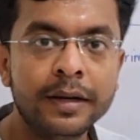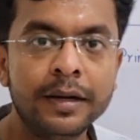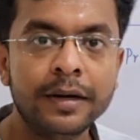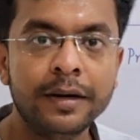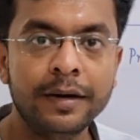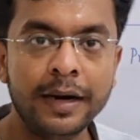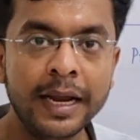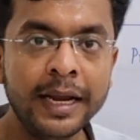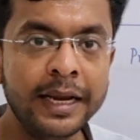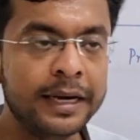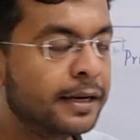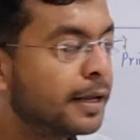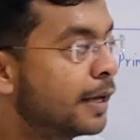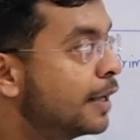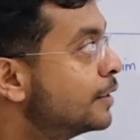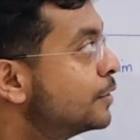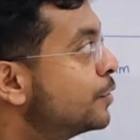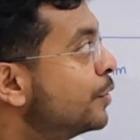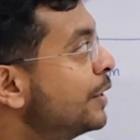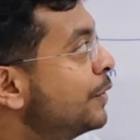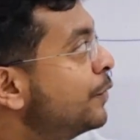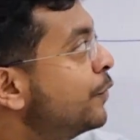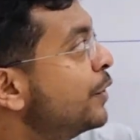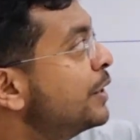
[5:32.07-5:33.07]
Right? So
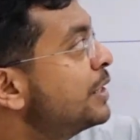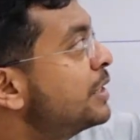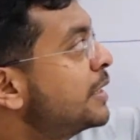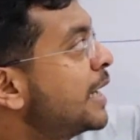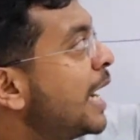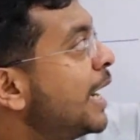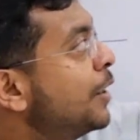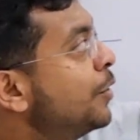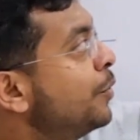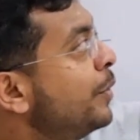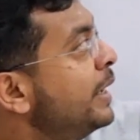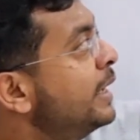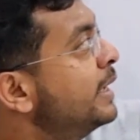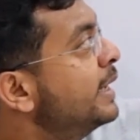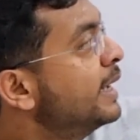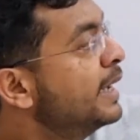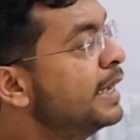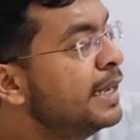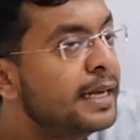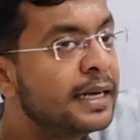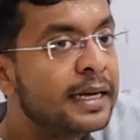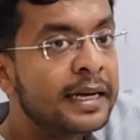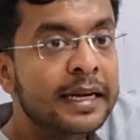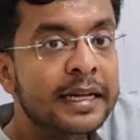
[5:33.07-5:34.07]
if we start with
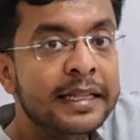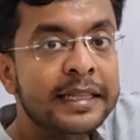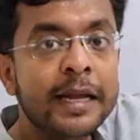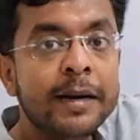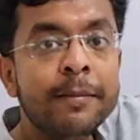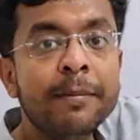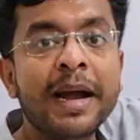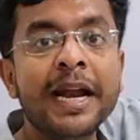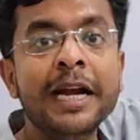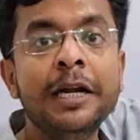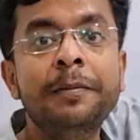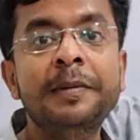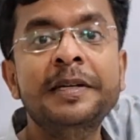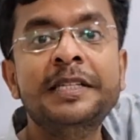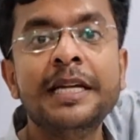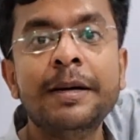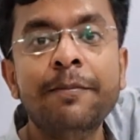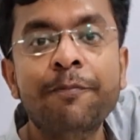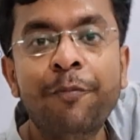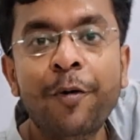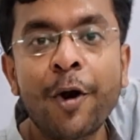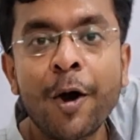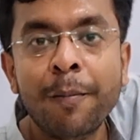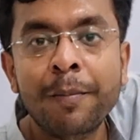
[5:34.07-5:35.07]
E, there might be
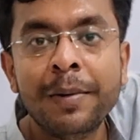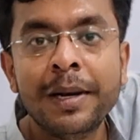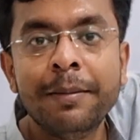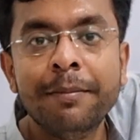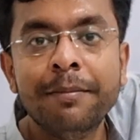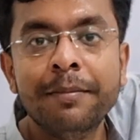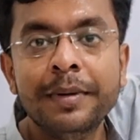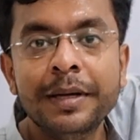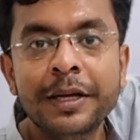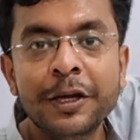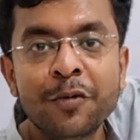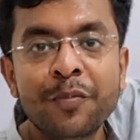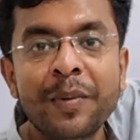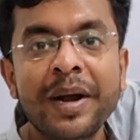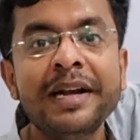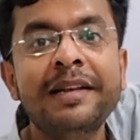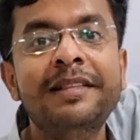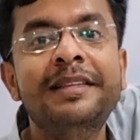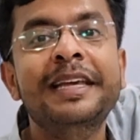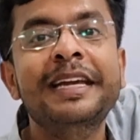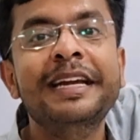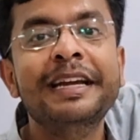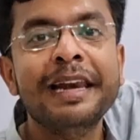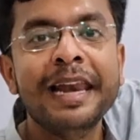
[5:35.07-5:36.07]
some problem. You
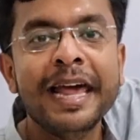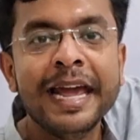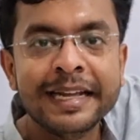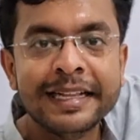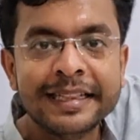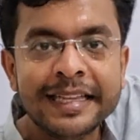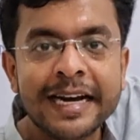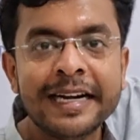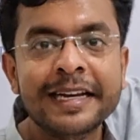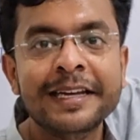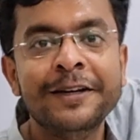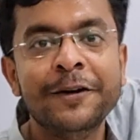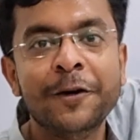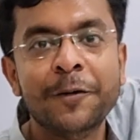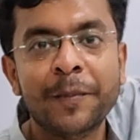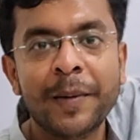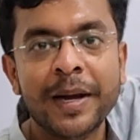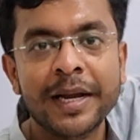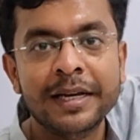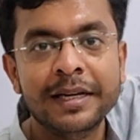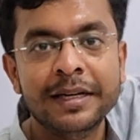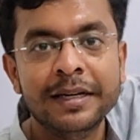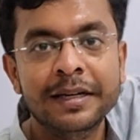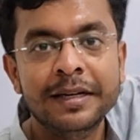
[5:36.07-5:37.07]
might think like that in your
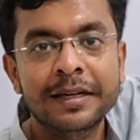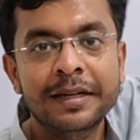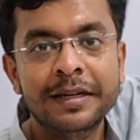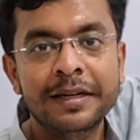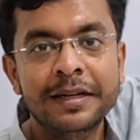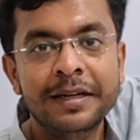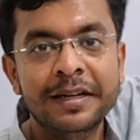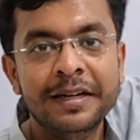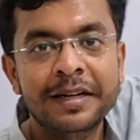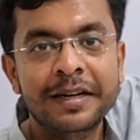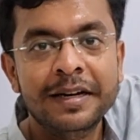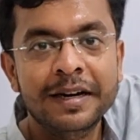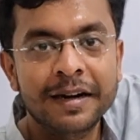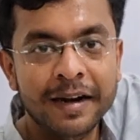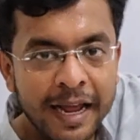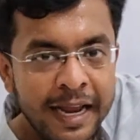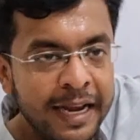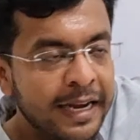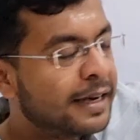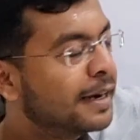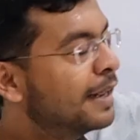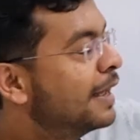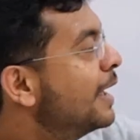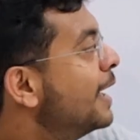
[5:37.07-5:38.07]
mind.
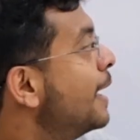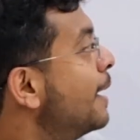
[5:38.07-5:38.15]
Right?